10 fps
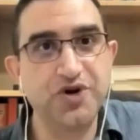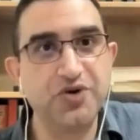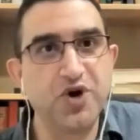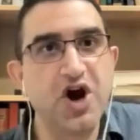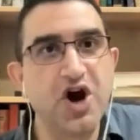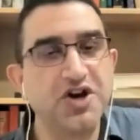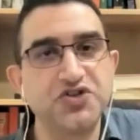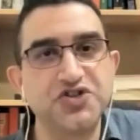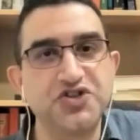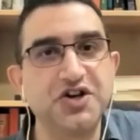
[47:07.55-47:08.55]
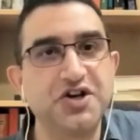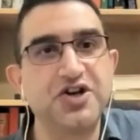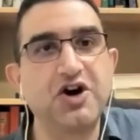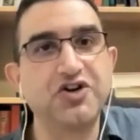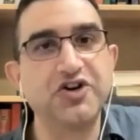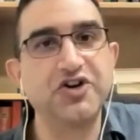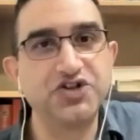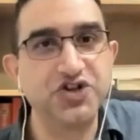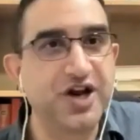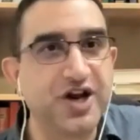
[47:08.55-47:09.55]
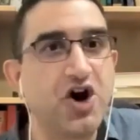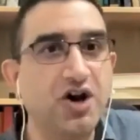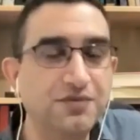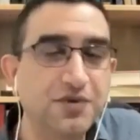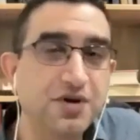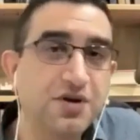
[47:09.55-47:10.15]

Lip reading: We're not interested in indoctrination at all.